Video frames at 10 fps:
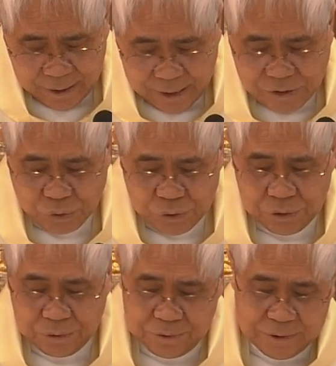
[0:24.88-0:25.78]
And
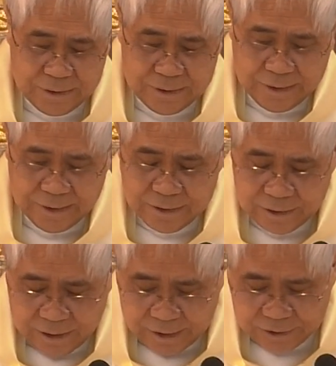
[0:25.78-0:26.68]
so, in the
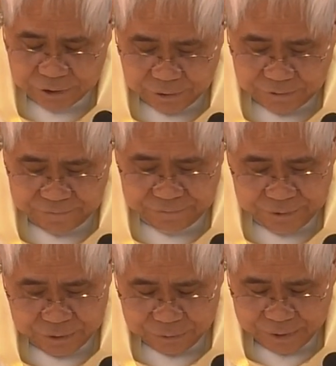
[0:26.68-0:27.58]
light of
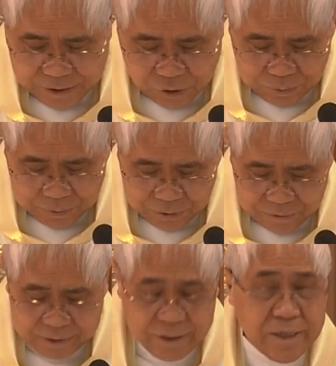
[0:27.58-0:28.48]
today's scripture
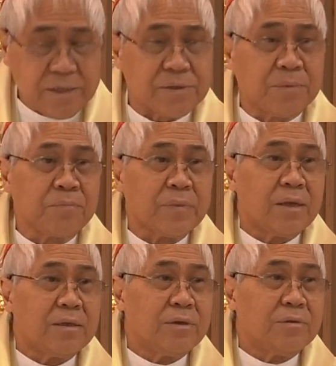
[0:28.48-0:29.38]
readings,
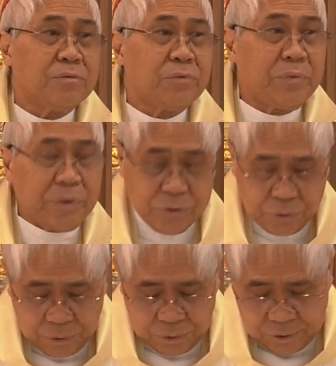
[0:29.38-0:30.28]
we
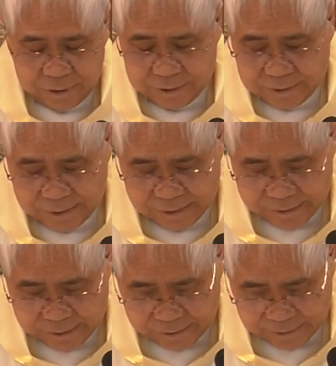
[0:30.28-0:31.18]
recall
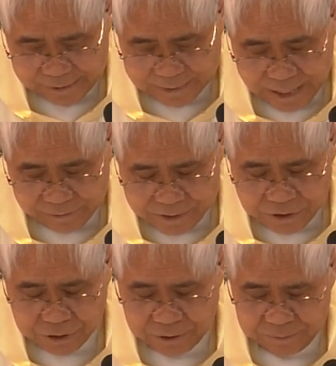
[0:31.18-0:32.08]
the
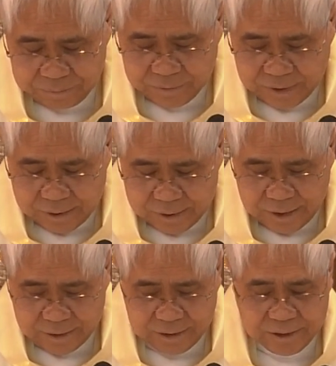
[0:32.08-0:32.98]
declaration
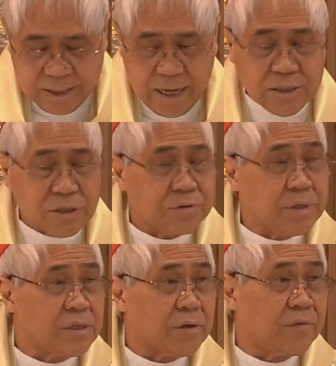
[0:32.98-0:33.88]
that the
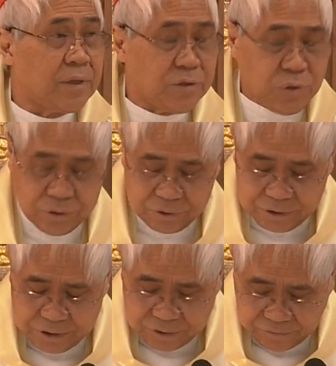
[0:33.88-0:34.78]
dicasteries of the
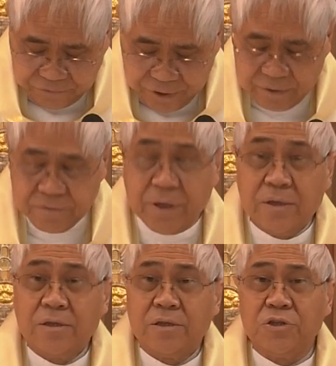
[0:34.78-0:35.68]
doctrine of faith
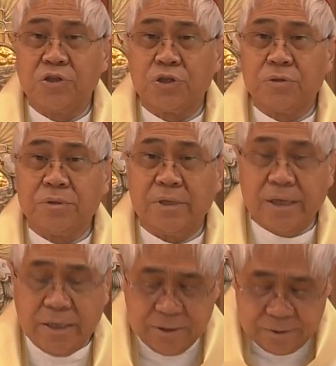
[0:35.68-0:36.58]
issued
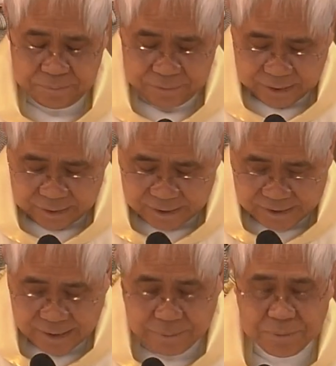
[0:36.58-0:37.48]
in
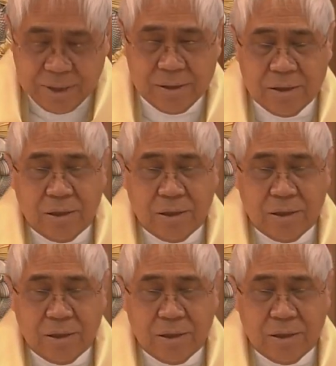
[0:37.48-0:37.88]
December